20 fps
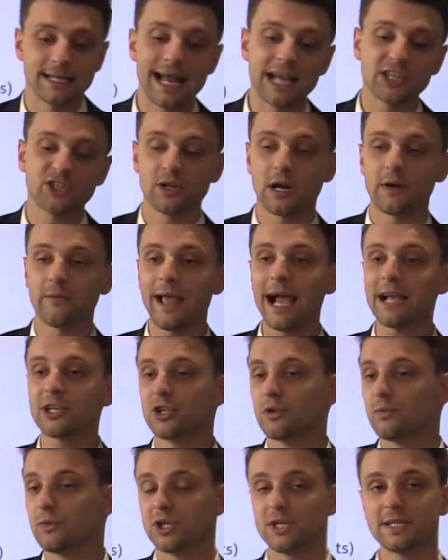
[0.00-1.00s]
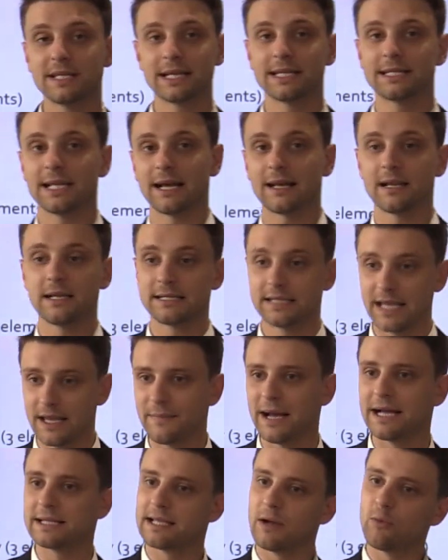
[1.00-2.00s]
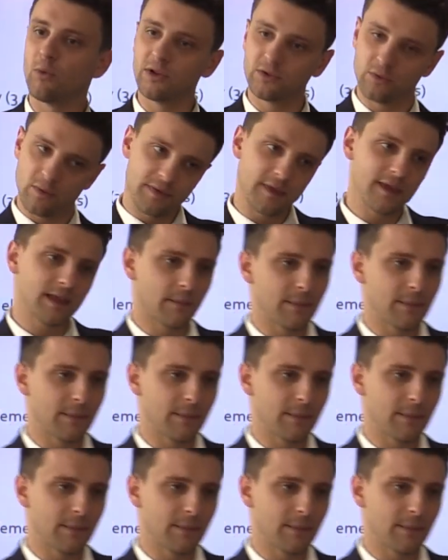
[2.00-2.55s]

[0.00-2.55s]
It's a natural reaction, which is exactly the same as I want to